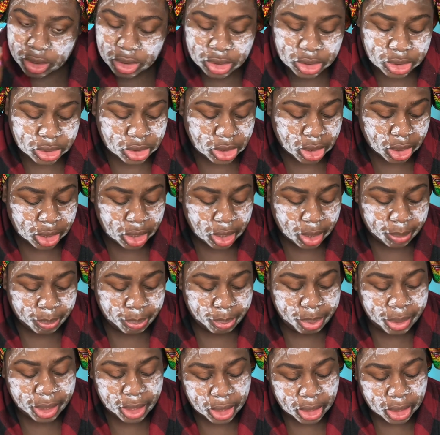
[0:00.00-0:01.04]
just like a
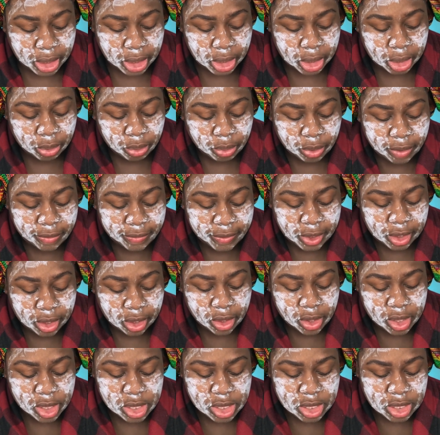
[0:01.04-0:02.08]
big
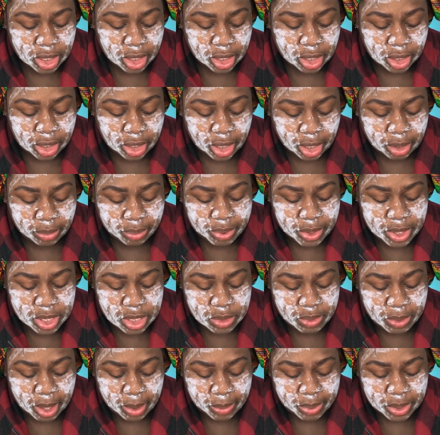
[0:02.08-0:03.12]
reveal instead of like
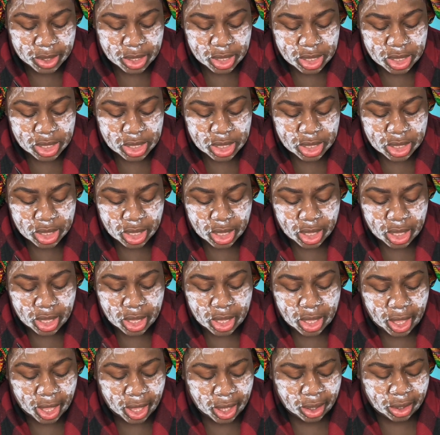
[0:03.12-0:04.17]
piece by piece.
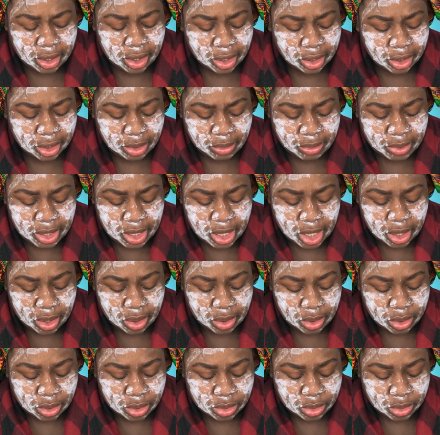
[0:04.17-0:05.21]
I don't know. Let me
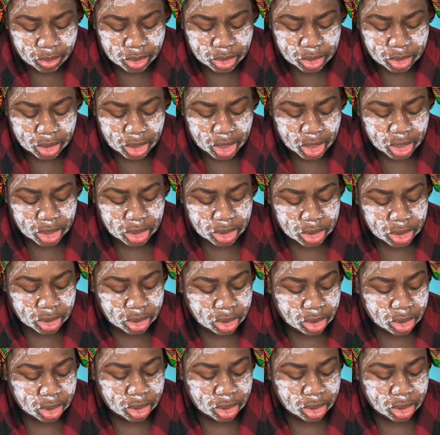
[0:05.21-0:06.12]
know what you guys.